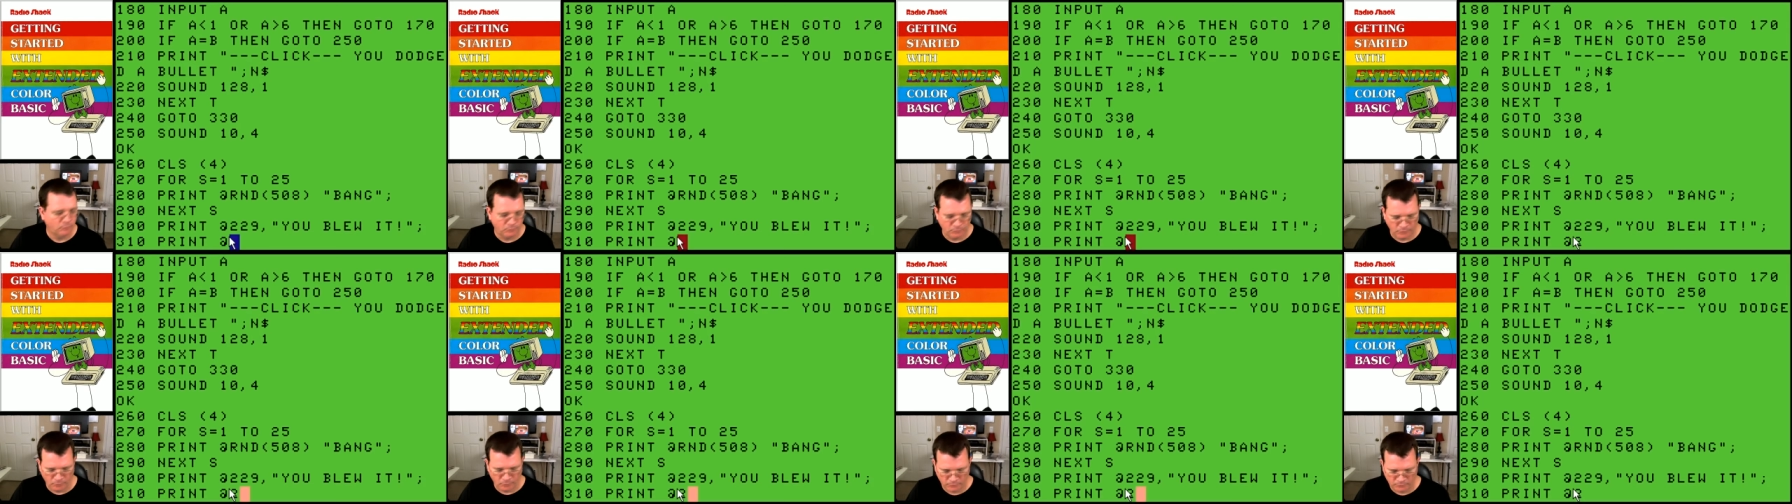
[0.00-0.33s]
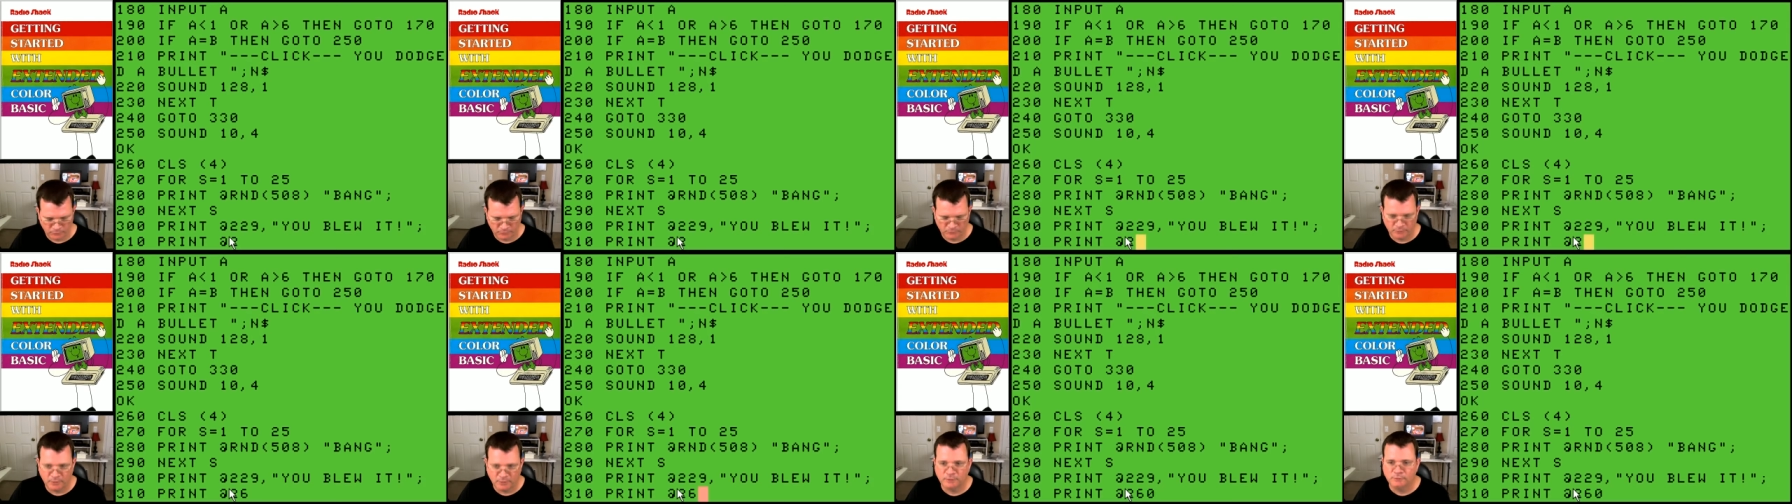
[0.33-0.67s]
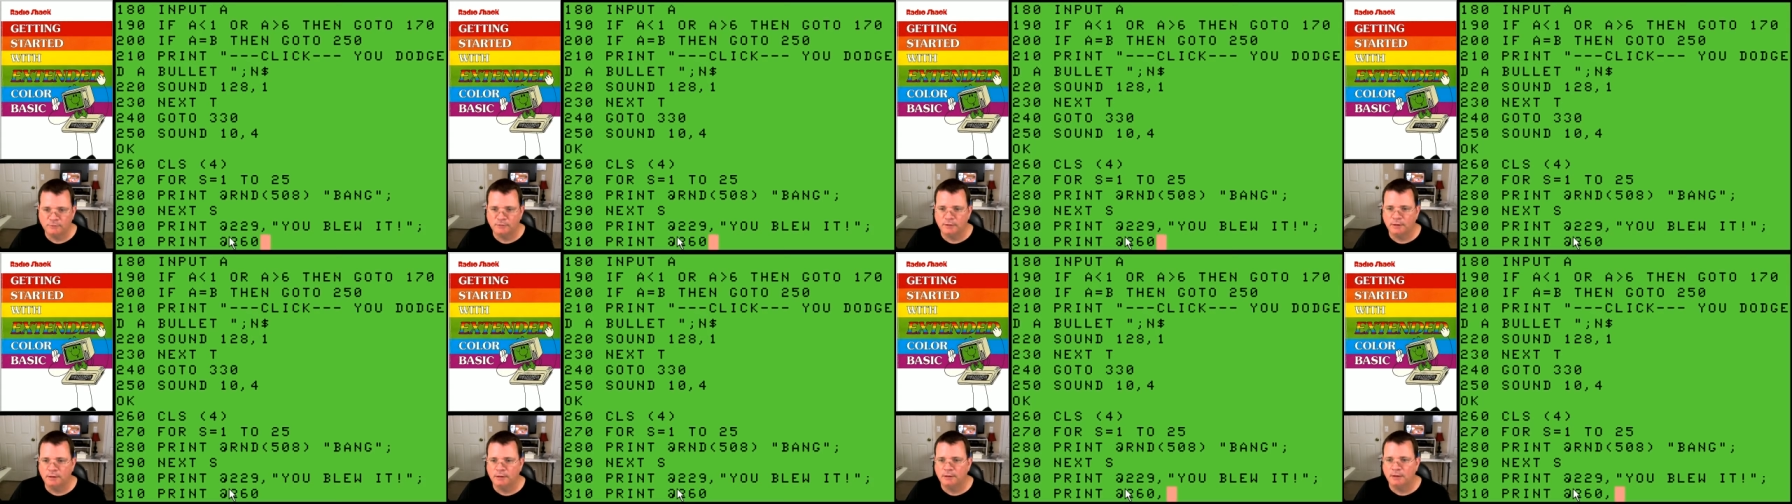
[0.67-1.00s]

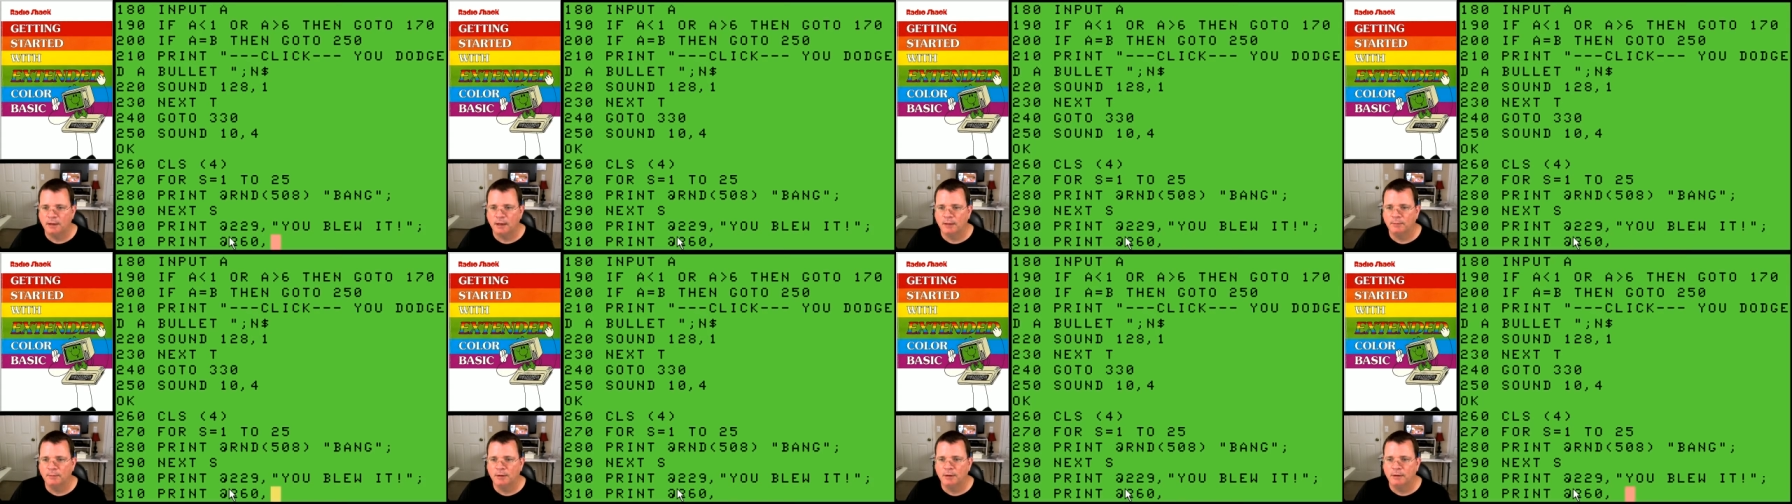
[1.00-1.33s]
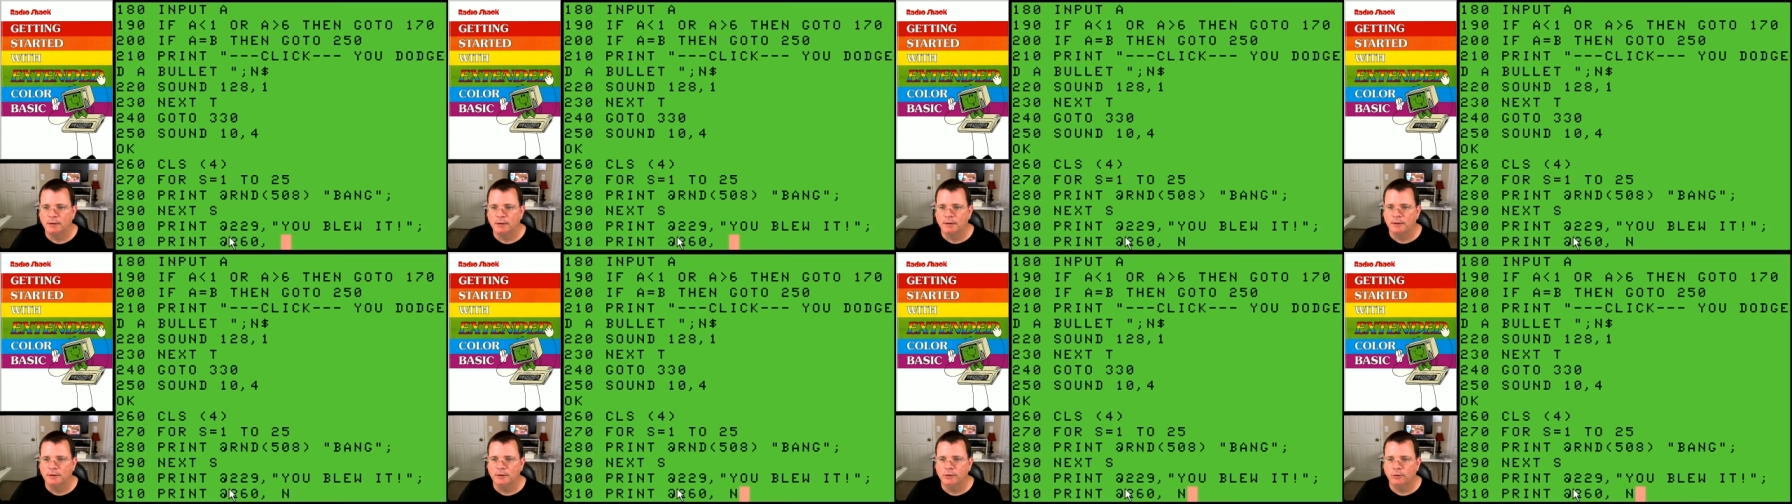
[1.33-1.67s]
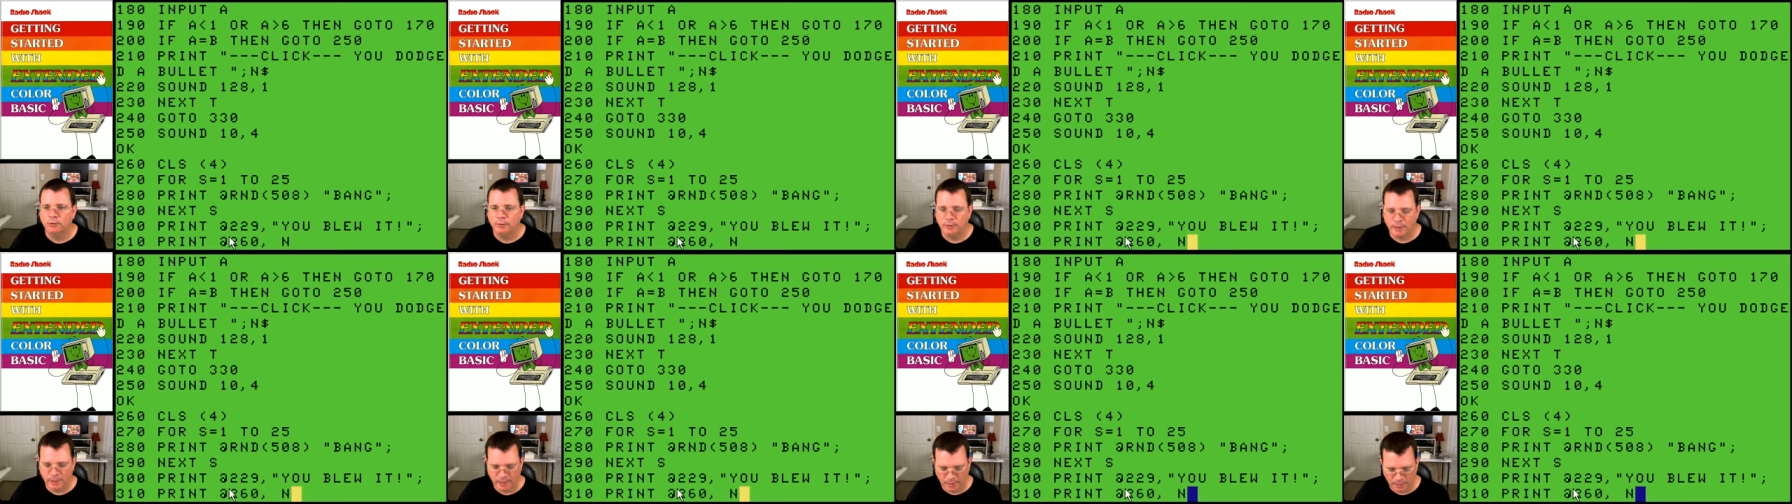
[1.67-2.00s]
260, comma,
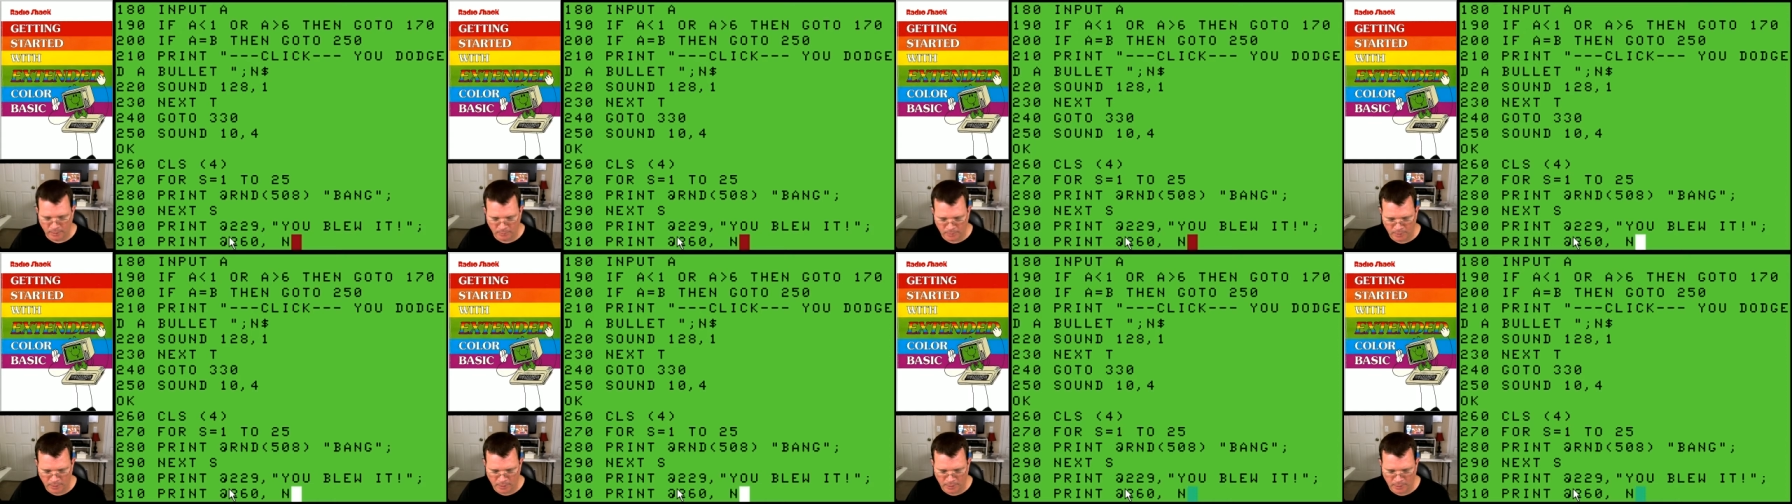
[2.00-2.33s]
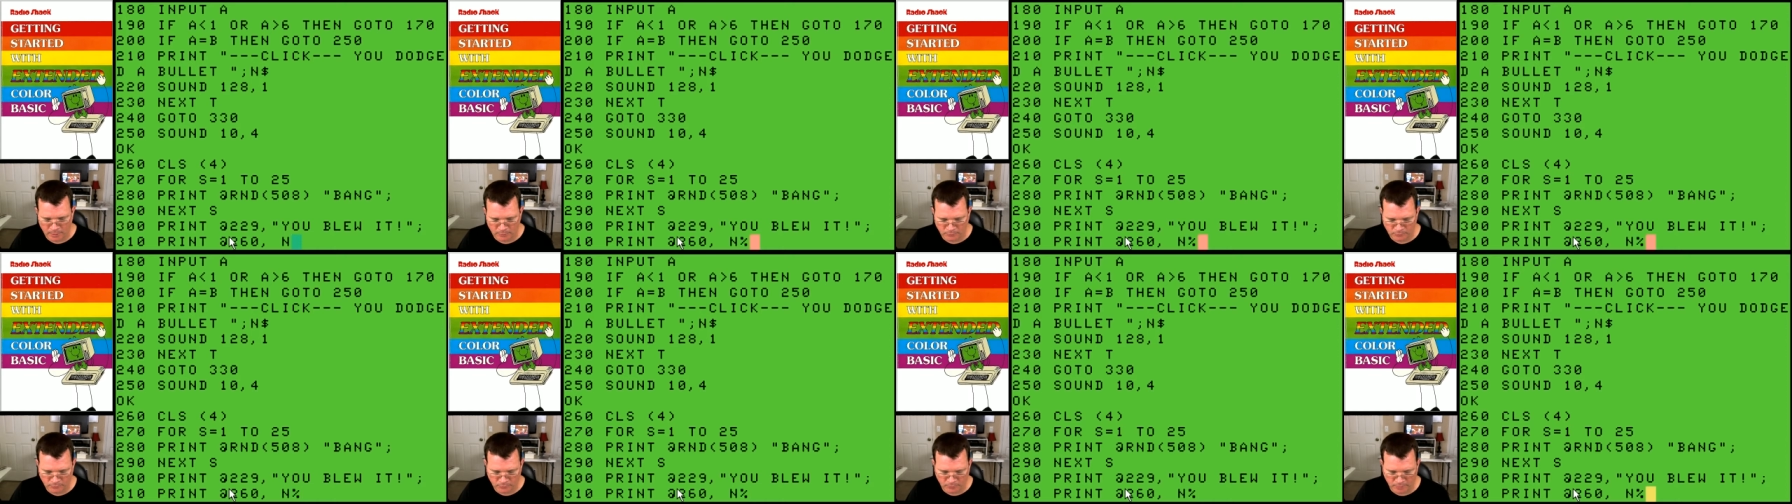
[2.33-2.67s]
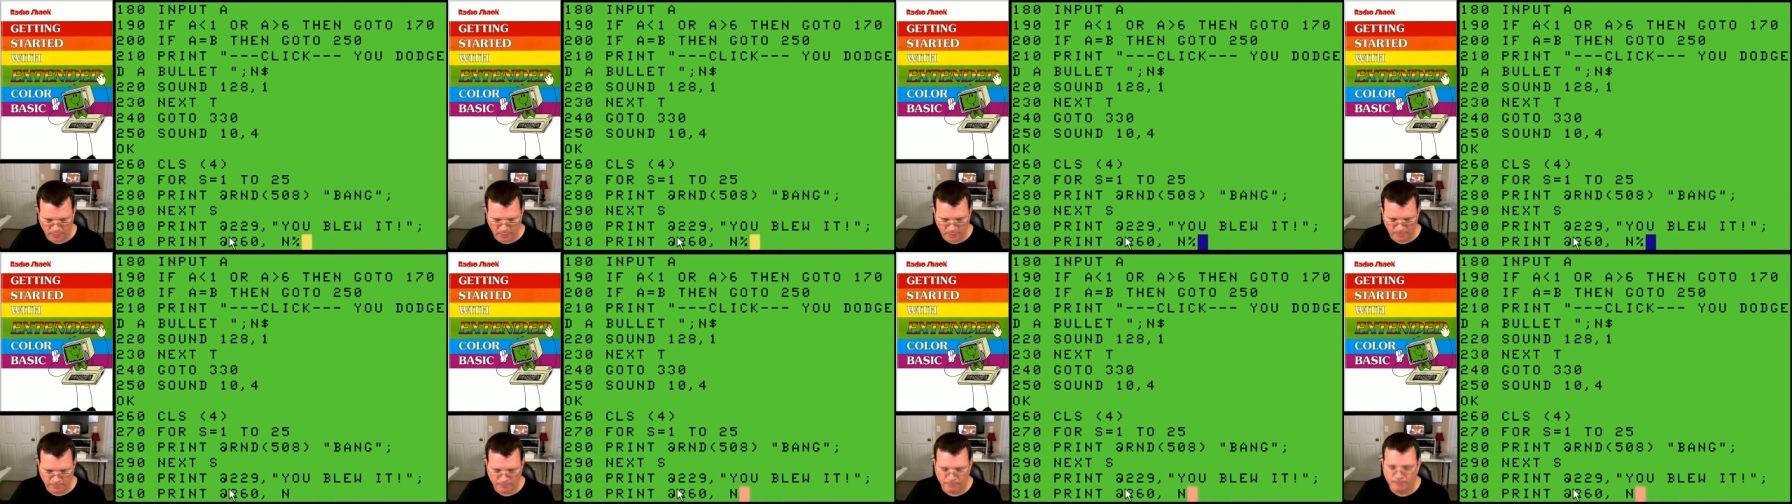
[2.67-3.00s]
your name, end
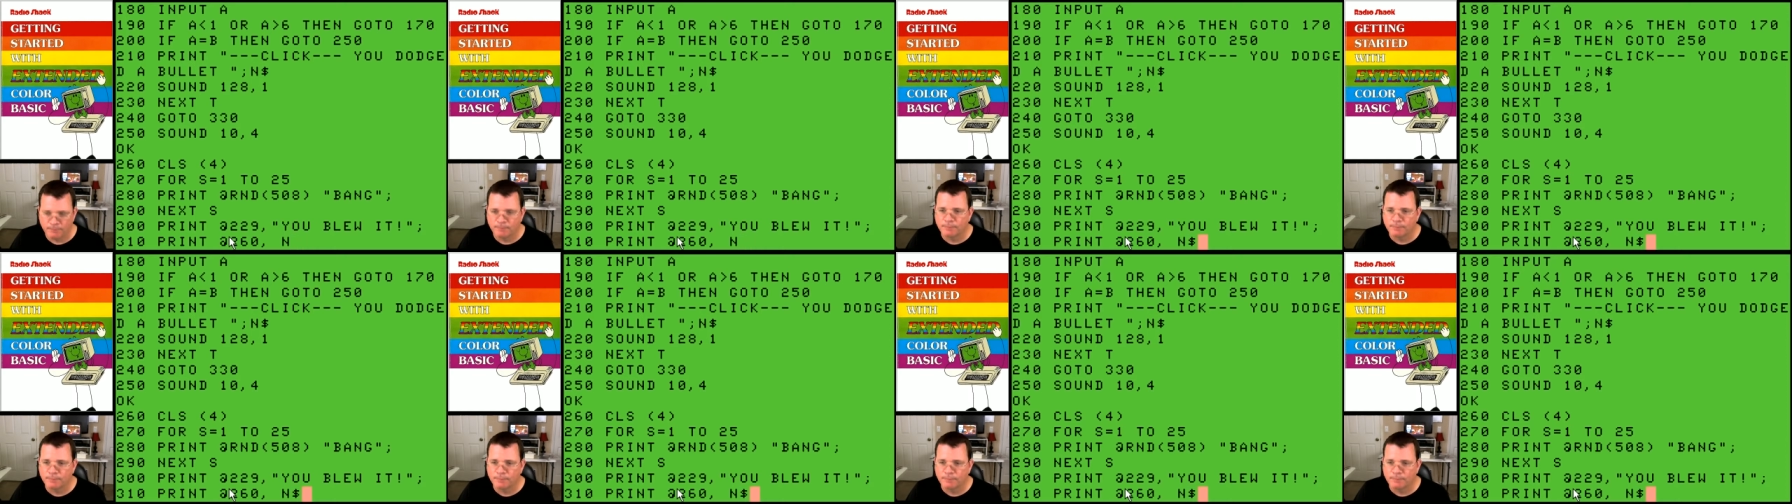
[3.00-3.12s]
string,